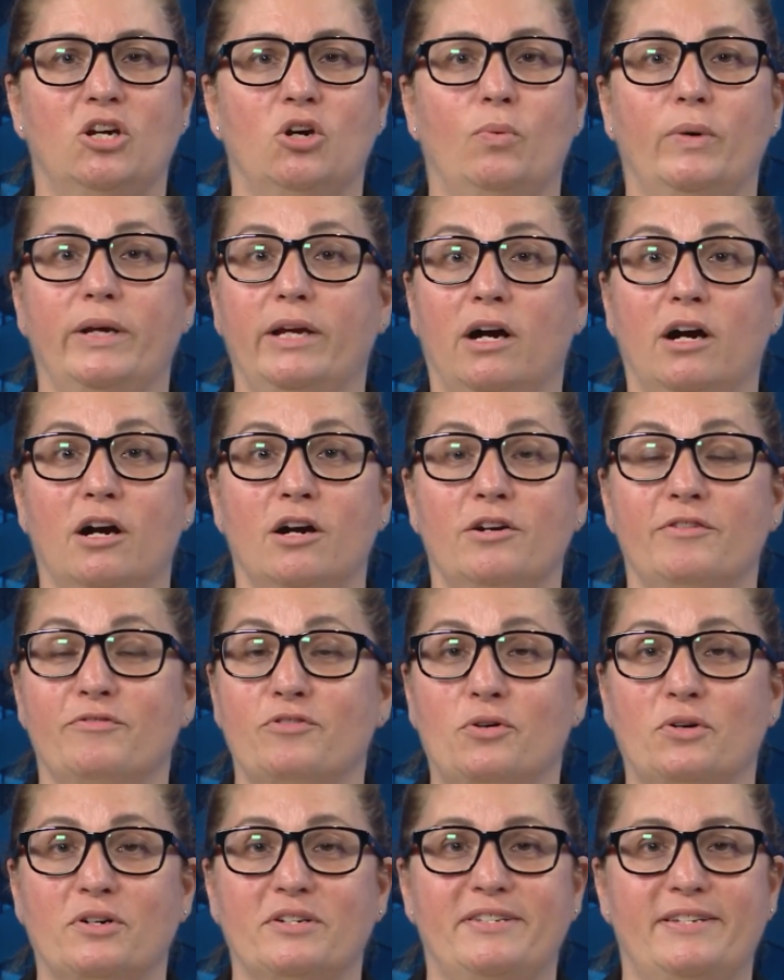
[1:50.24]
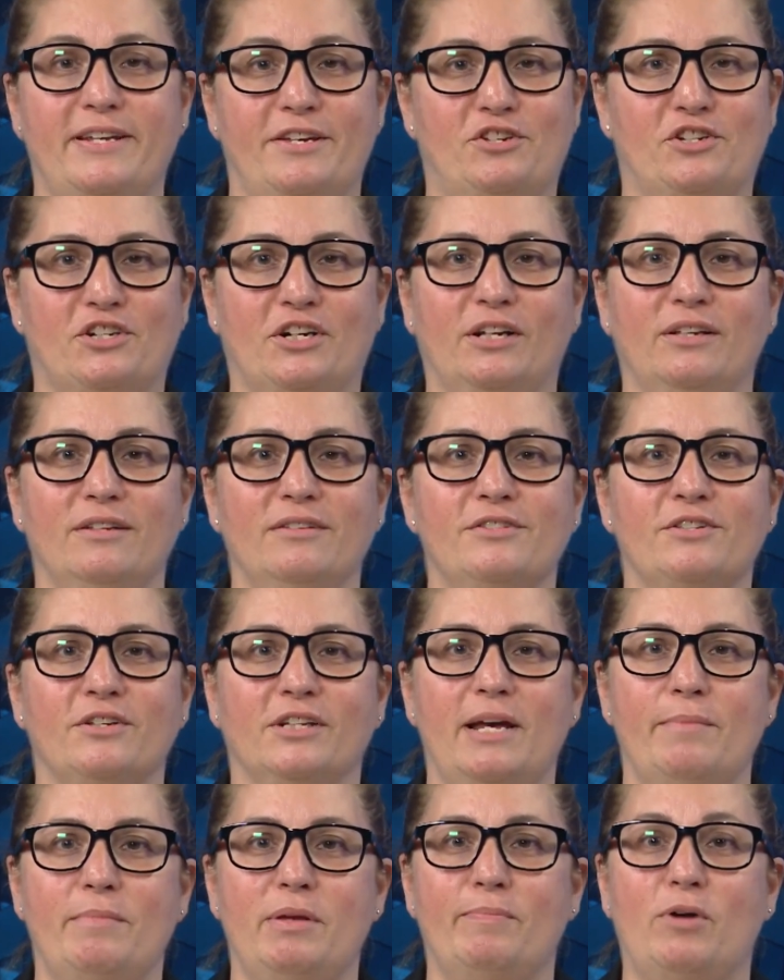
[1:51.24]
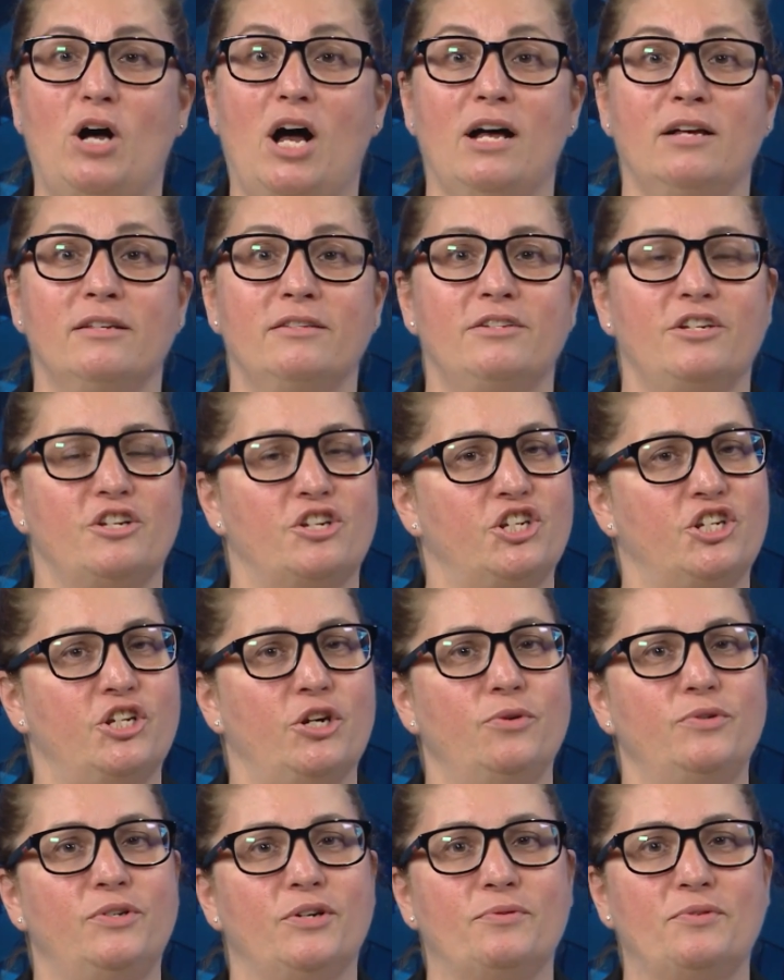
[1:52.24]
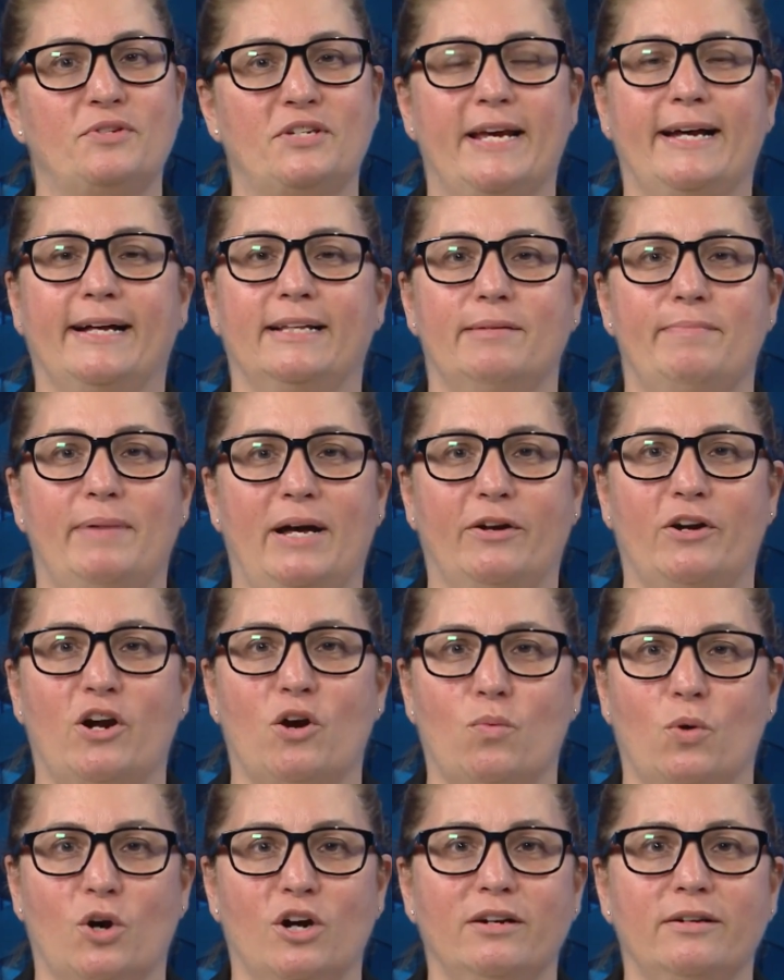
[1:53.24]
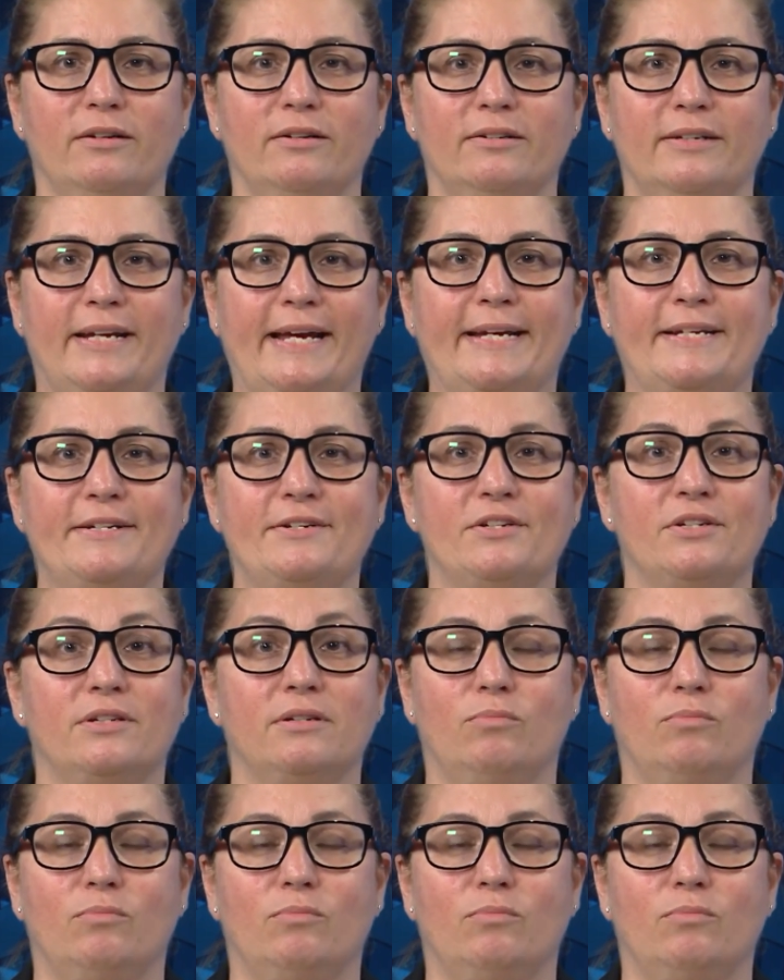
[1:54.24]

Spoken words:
We are, of course, digital, so let me pause to show don't tell about our work and,